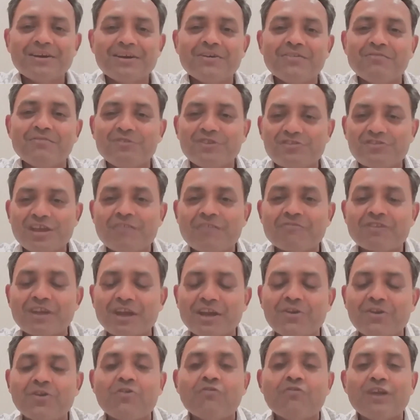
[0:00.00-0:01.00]
which have
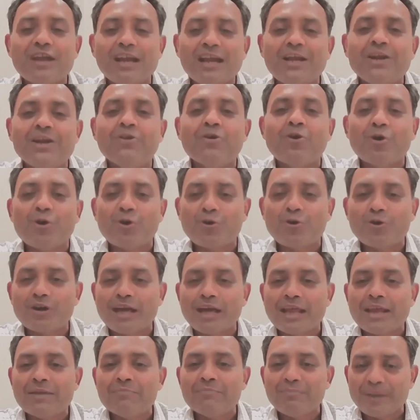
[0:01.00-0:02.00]
kind of held on
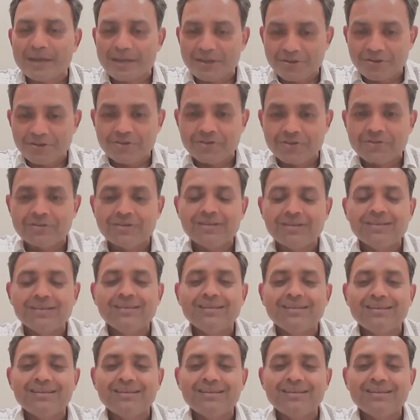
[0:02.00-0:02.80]
or done better